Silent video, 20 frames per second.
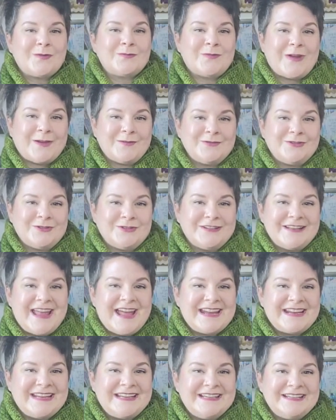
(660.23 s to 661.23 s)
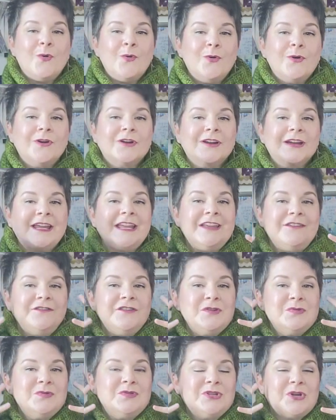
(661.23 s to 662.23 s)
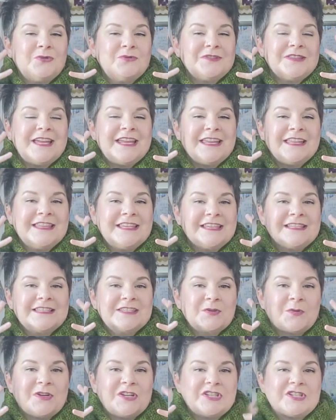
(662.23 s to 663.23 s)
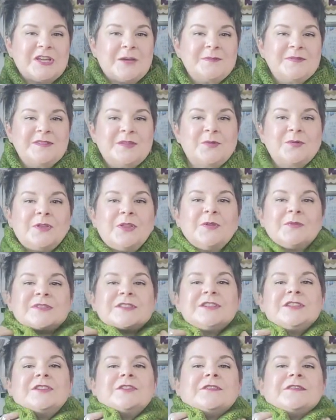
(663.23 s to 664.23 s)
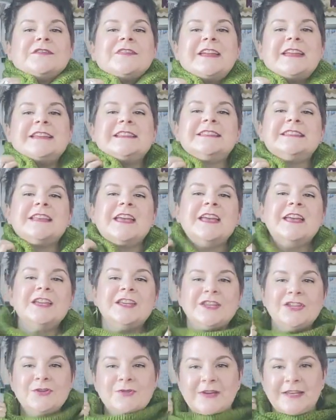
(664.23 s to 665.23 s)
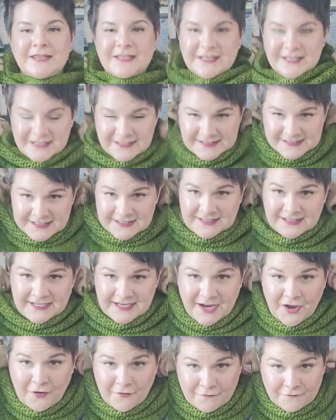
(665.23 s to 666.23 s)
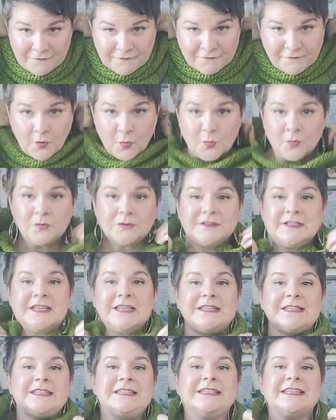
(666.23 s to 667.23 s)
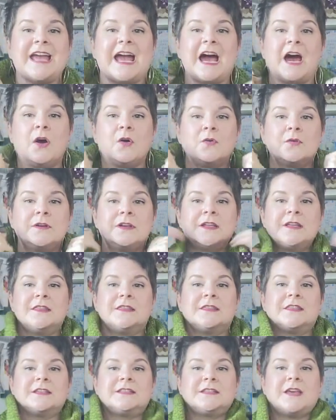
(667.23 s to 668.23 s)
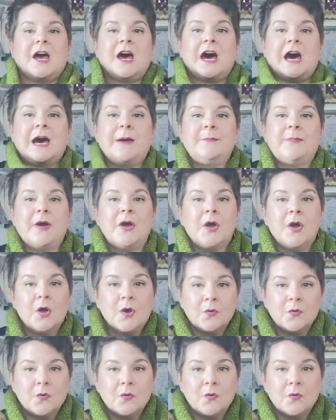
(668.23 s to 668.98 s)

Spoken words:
around your neck. Or if you don't like this squished up so close to your face, you can easily fold down the top,